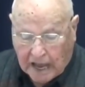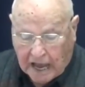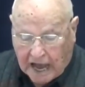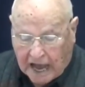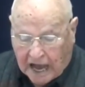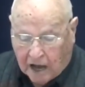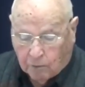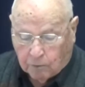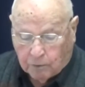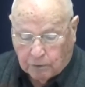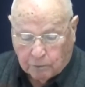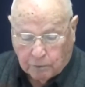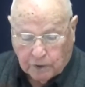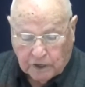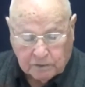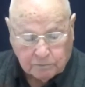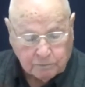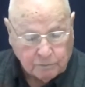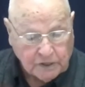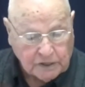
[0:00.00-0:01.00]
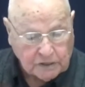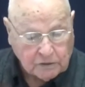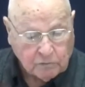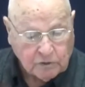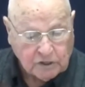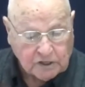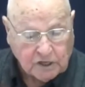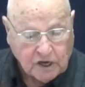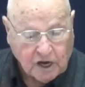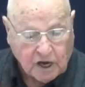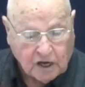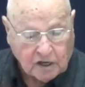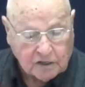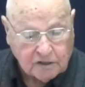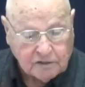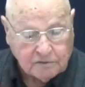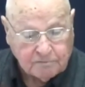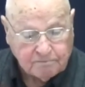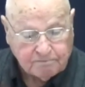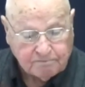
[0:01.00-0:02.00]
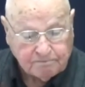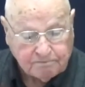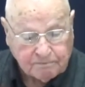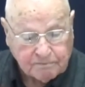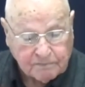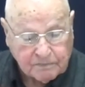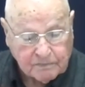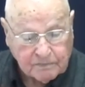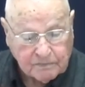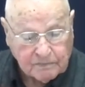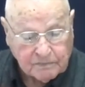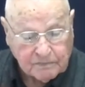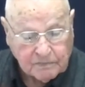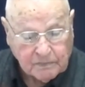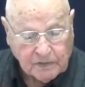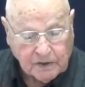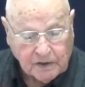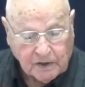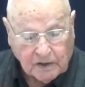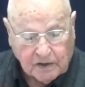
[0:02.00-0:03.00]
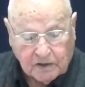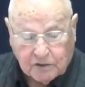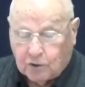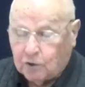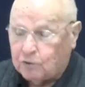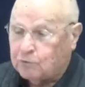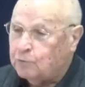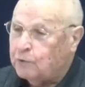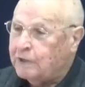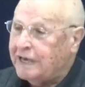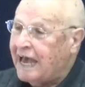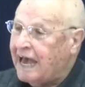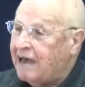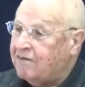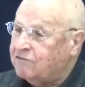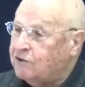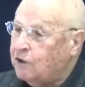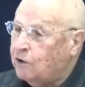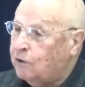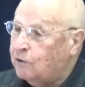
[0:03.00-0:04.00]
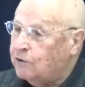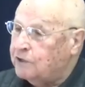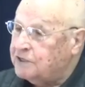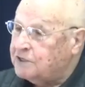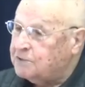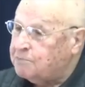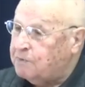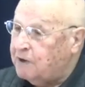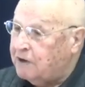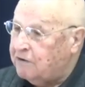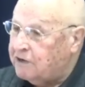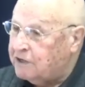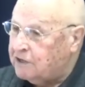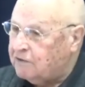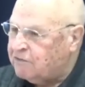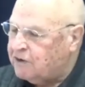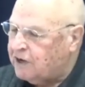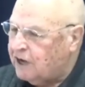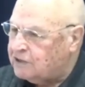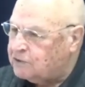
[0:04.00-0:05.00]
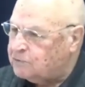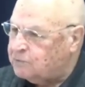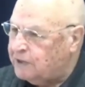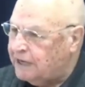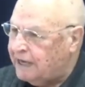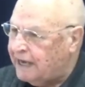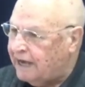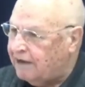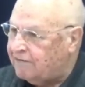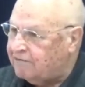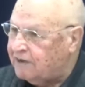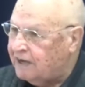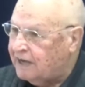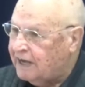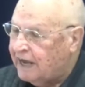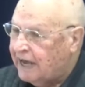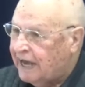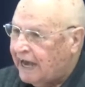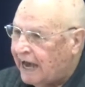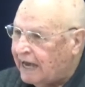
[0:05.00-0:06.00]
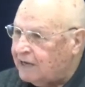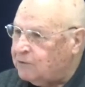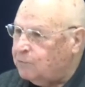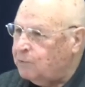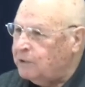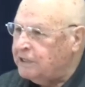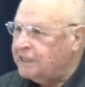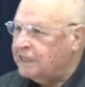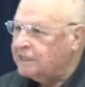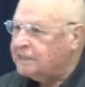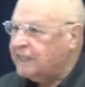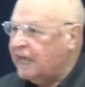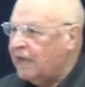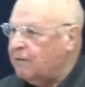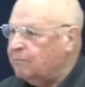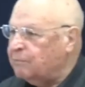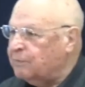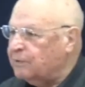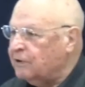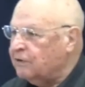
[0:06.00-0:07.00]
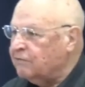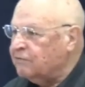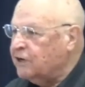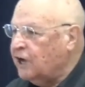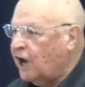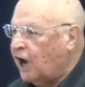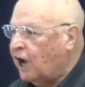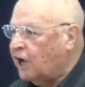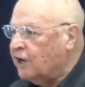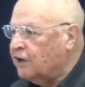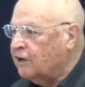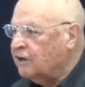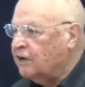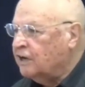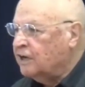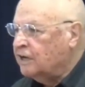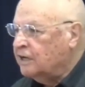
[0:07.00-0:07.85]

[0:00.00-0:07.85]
How we meet with God? Don't we have the Holy Spirit? Of course we have. Aren't we the temple of God?